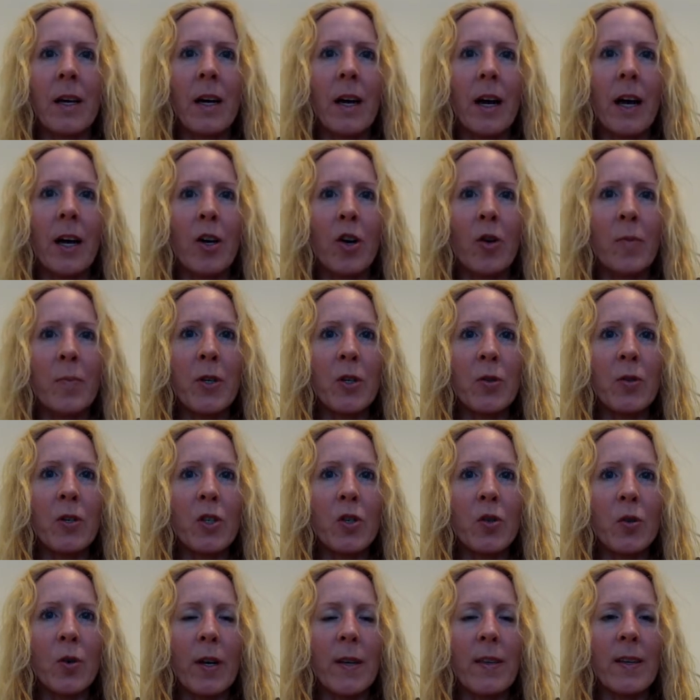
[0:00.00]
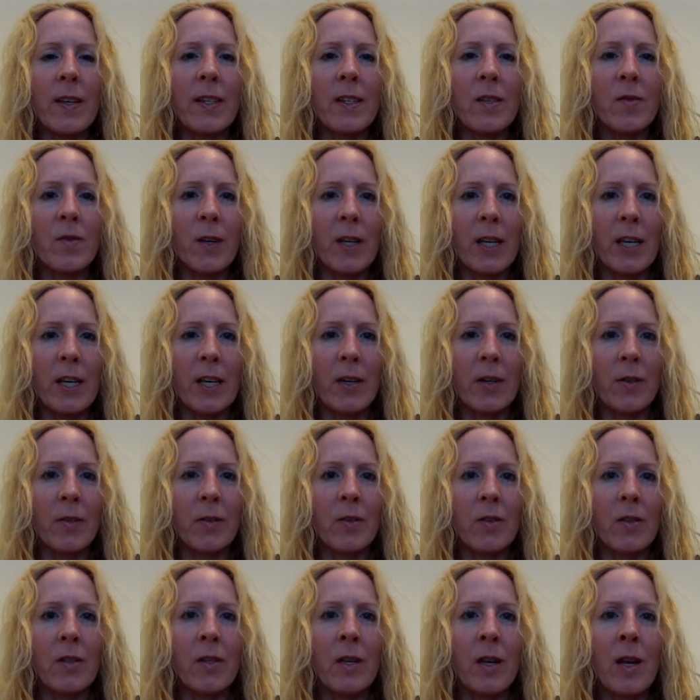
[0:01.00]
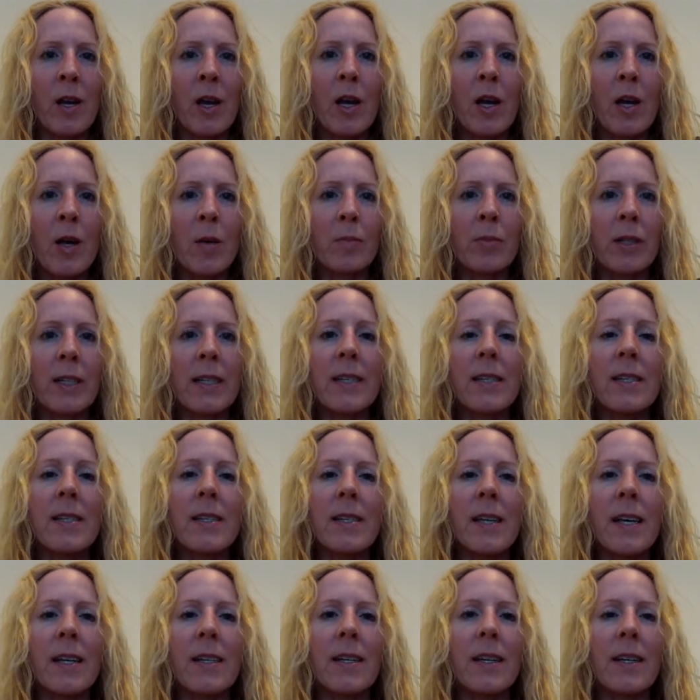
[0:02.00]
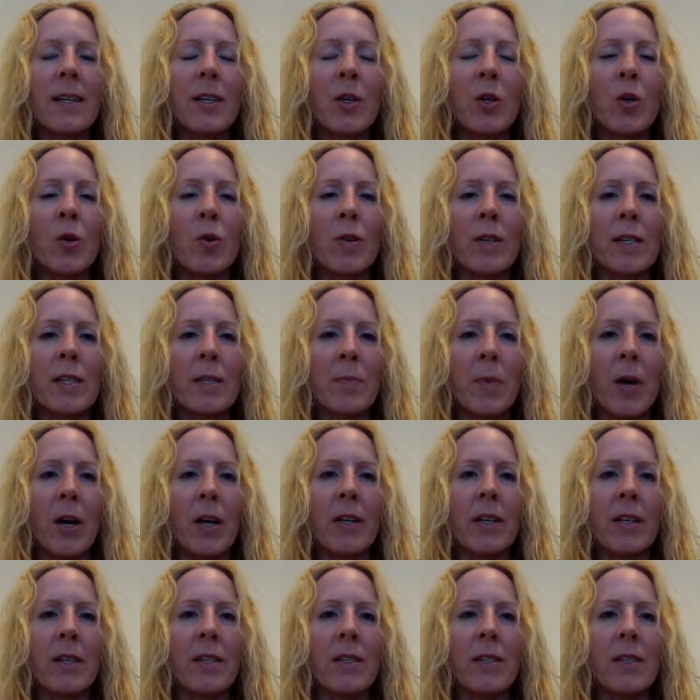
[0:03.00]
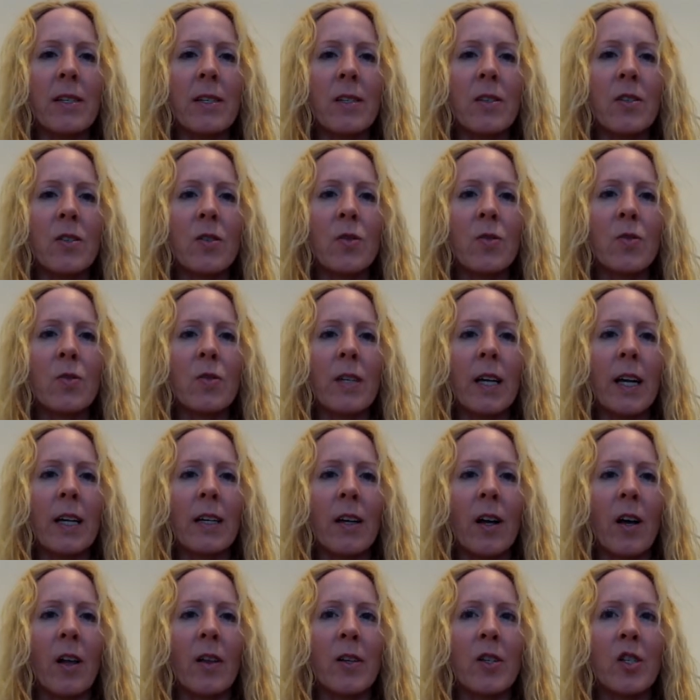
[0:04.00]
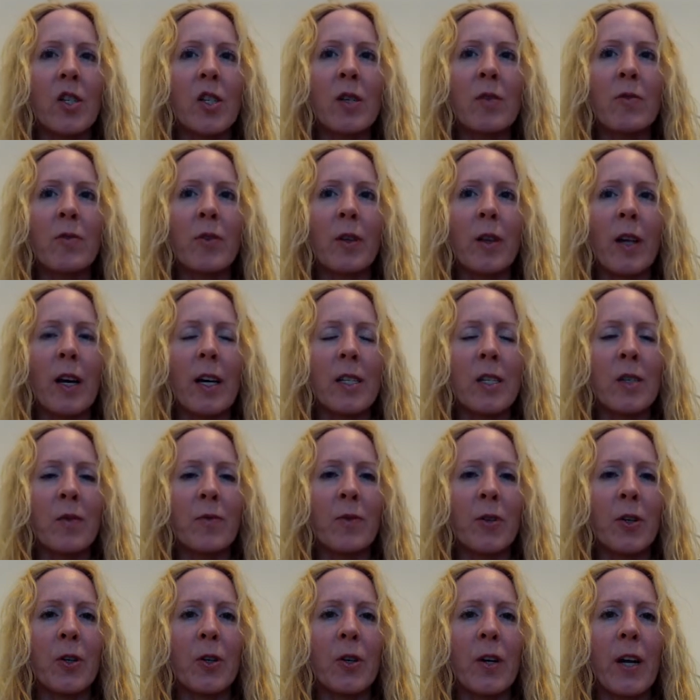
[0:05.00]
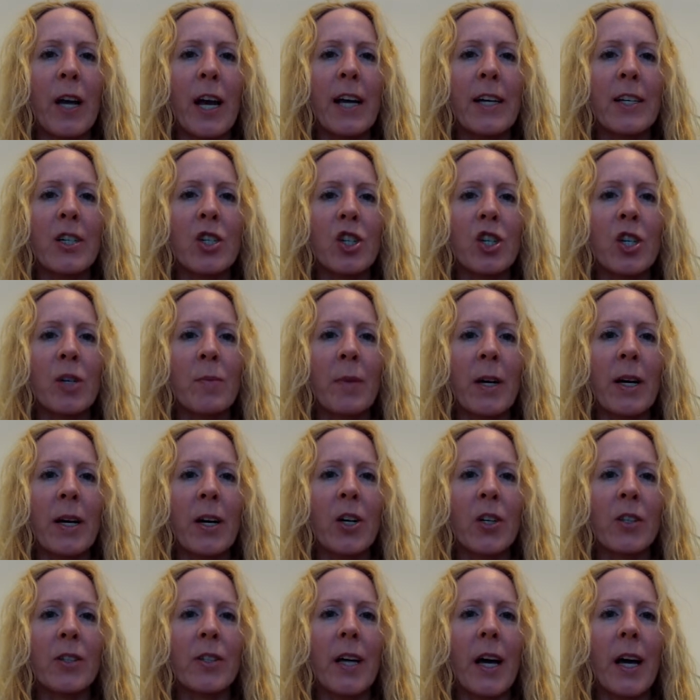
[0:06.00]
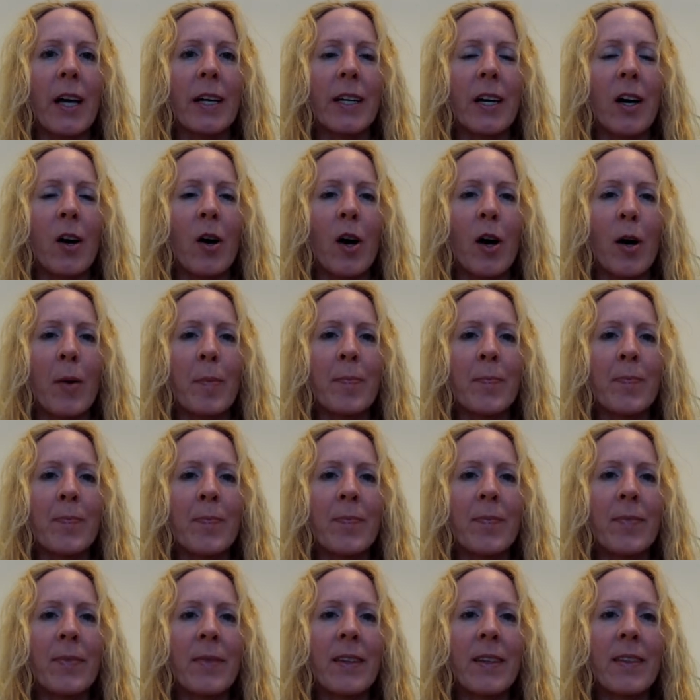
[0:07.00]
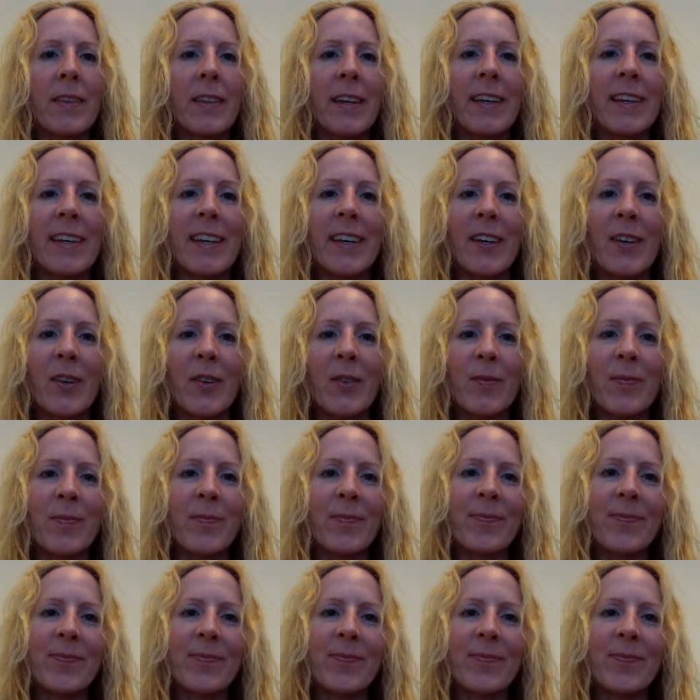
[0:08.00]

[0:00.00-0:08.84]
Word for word: I hope you enjoy these videos. Please send any correspondence to TechnologyPhilosopher@gmail.com. Thank you.